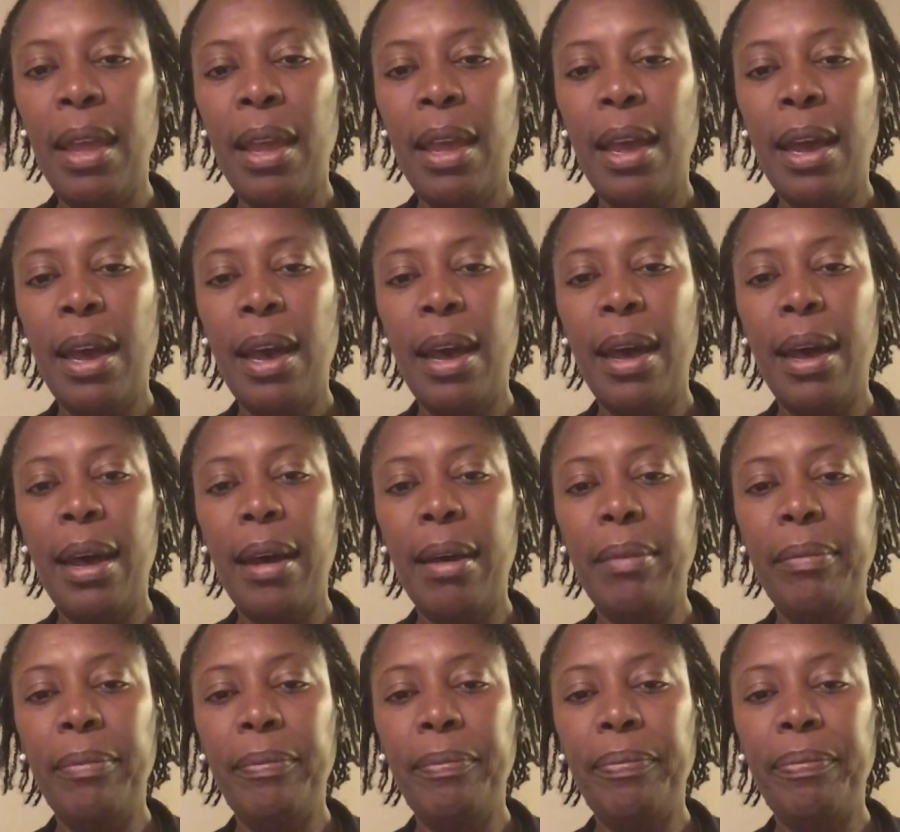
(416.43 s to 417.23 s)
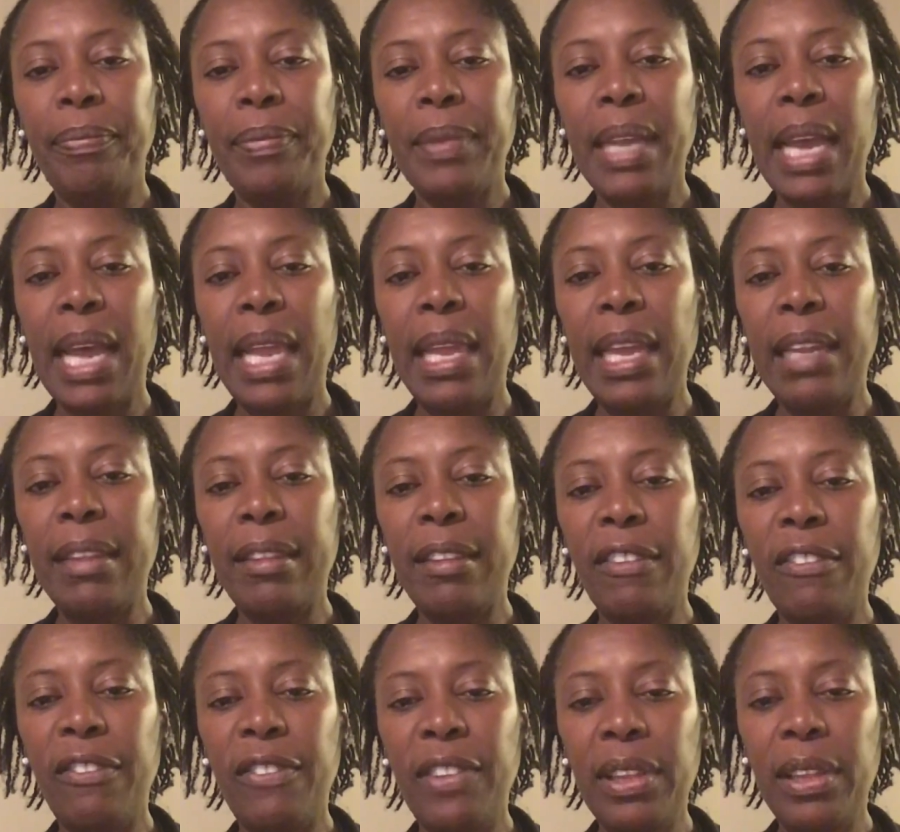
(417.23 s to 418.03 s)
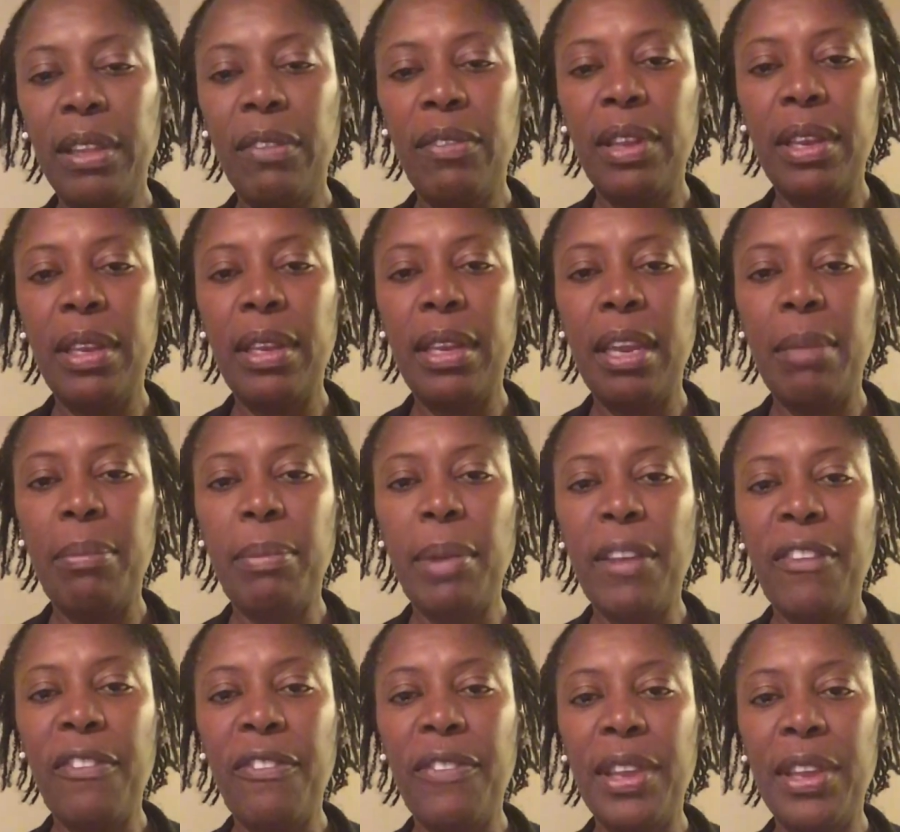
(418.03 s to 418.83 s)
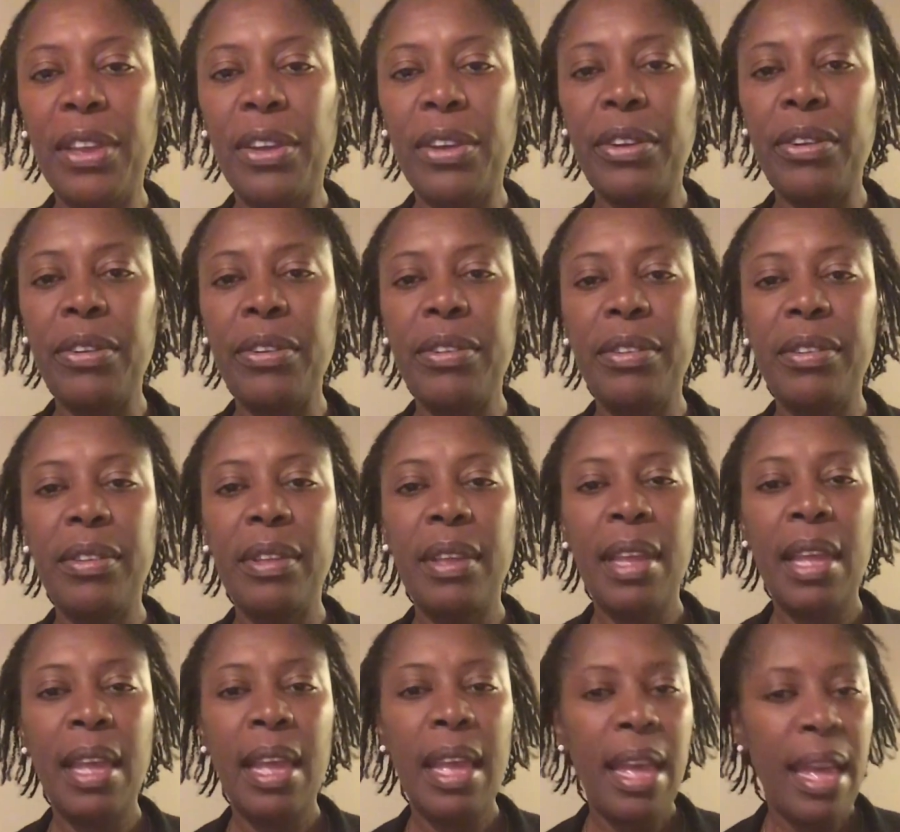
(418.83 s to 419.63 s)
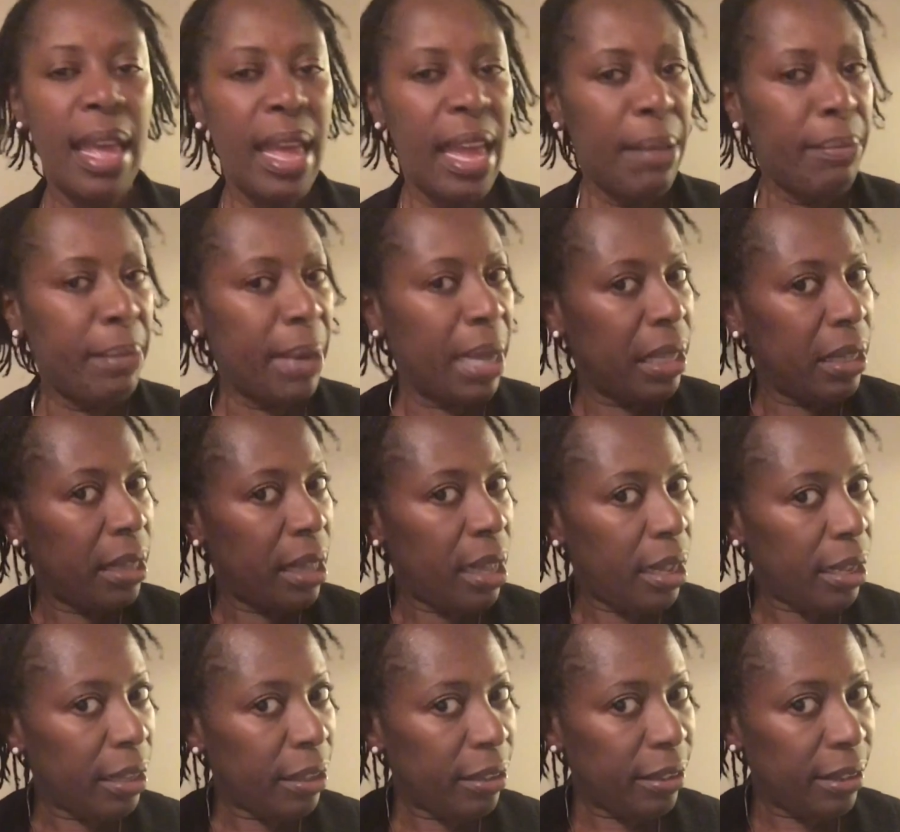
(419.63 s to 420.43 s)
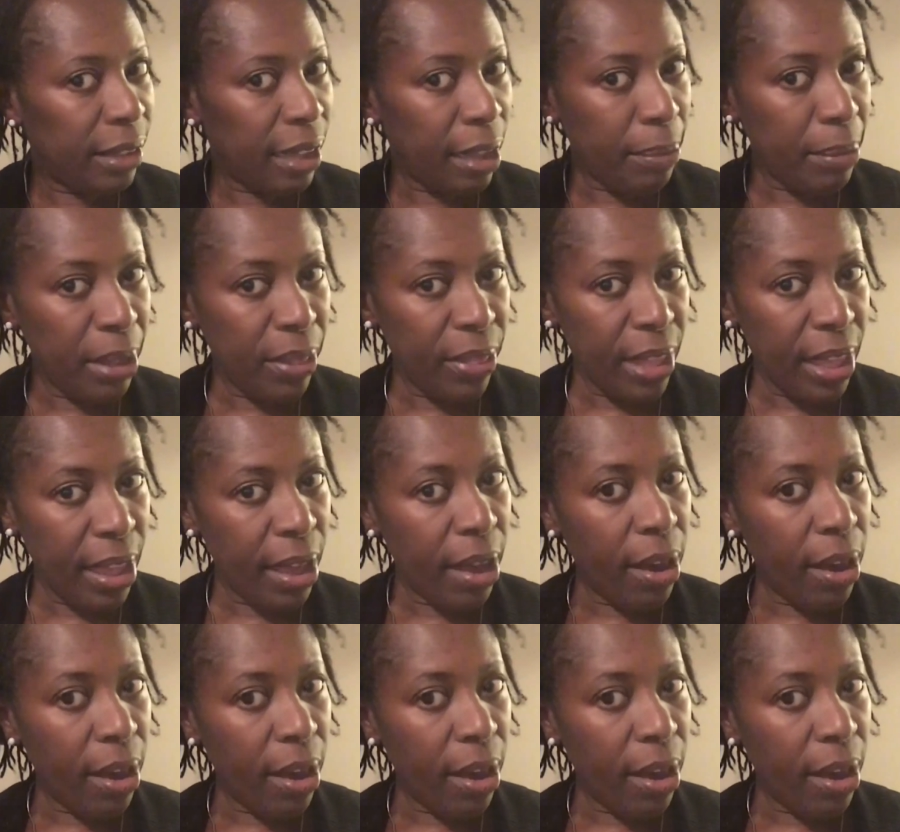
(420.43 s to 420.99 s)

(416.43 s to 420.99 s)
I like the feel of it in my fingers. And my locks, I mean, they